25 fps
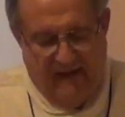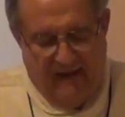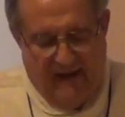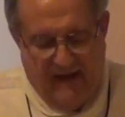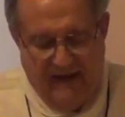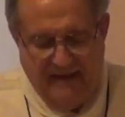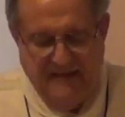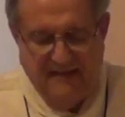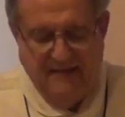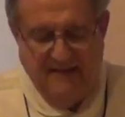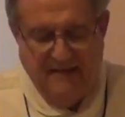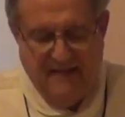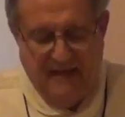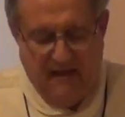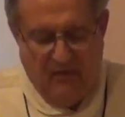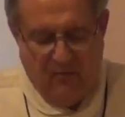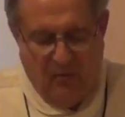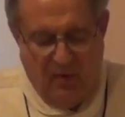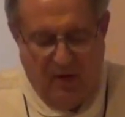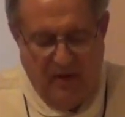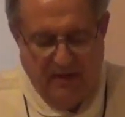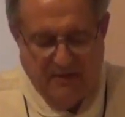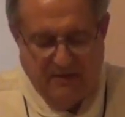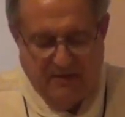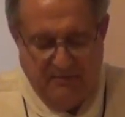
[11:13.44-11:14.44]
I did not
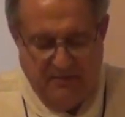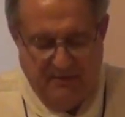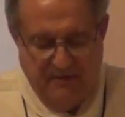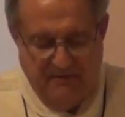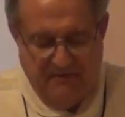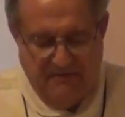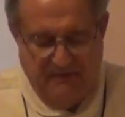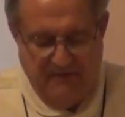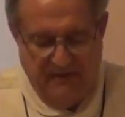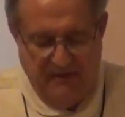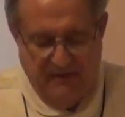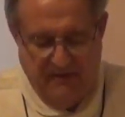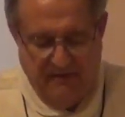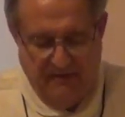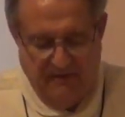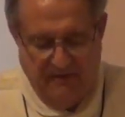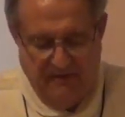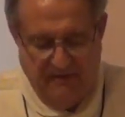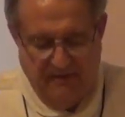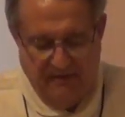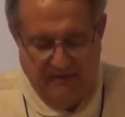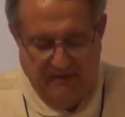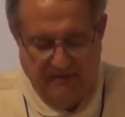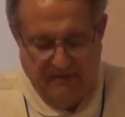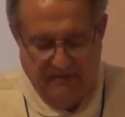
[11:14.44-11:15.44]
want to be
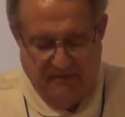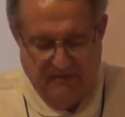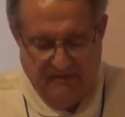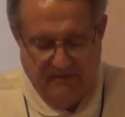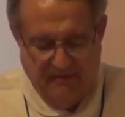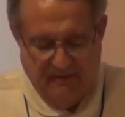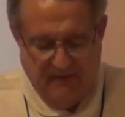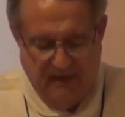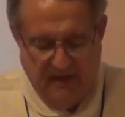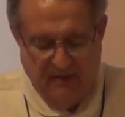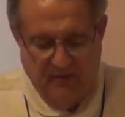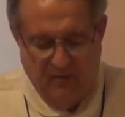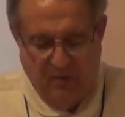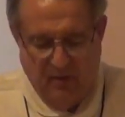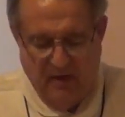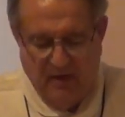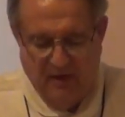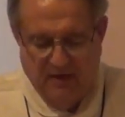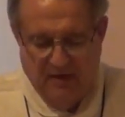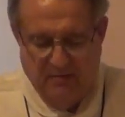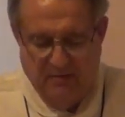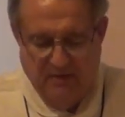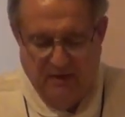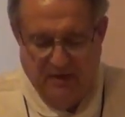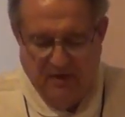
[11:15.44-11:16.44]
feared. I
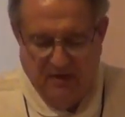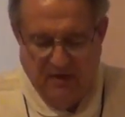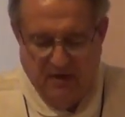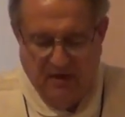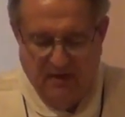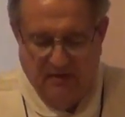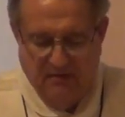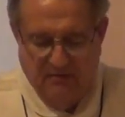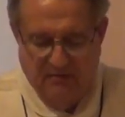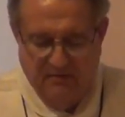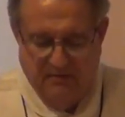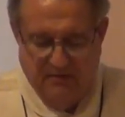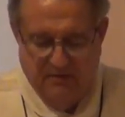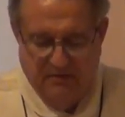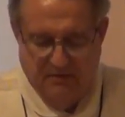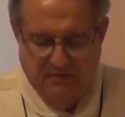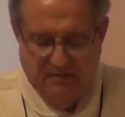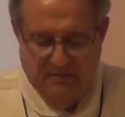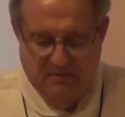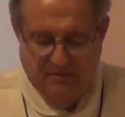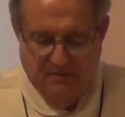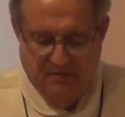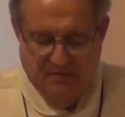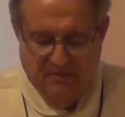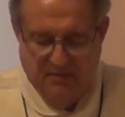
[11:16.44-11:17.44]
wanted to be loved
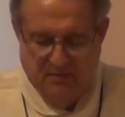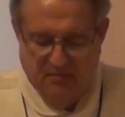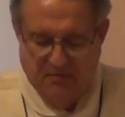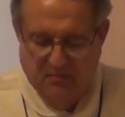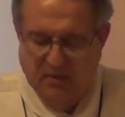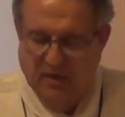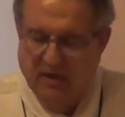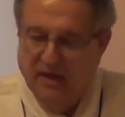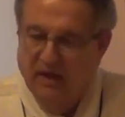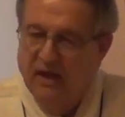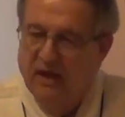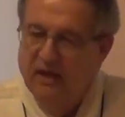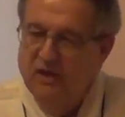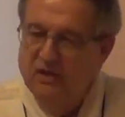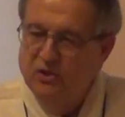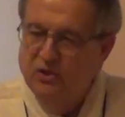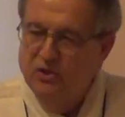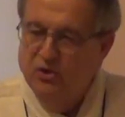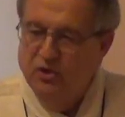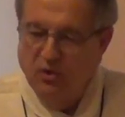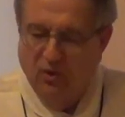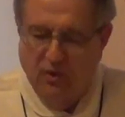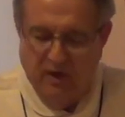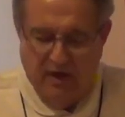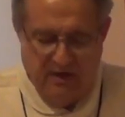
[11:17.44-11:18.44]
but I
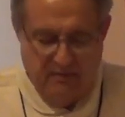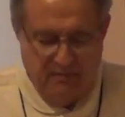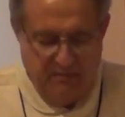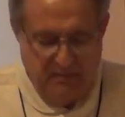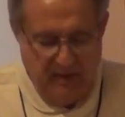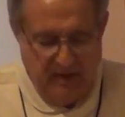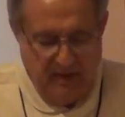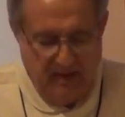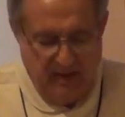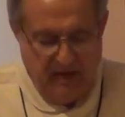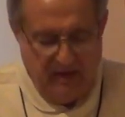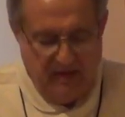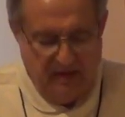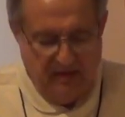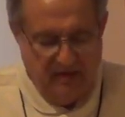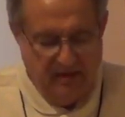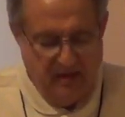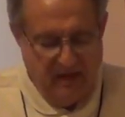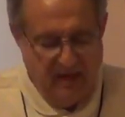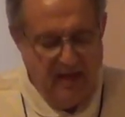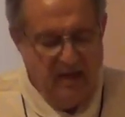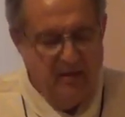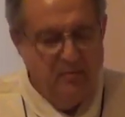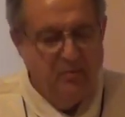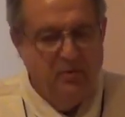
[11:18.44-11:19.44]
enjoyed being
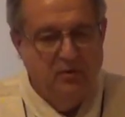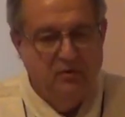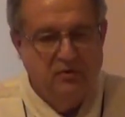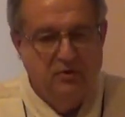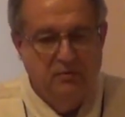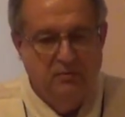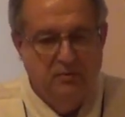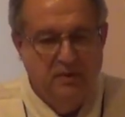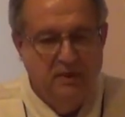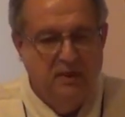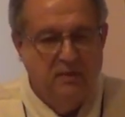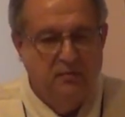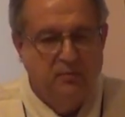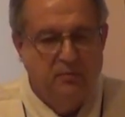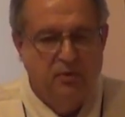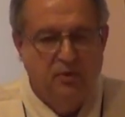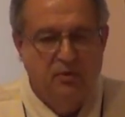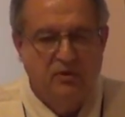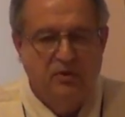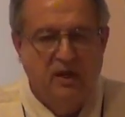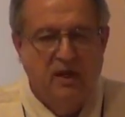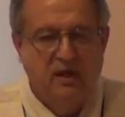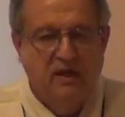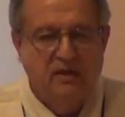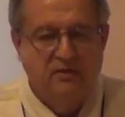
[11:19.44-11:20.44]
able to be a
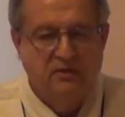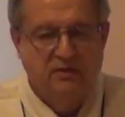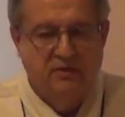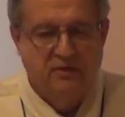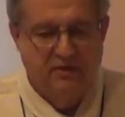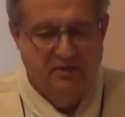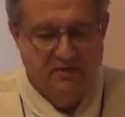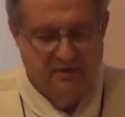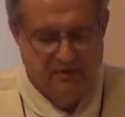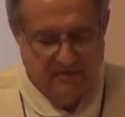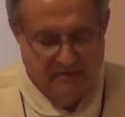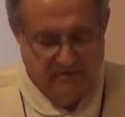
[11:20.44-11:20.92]
protector.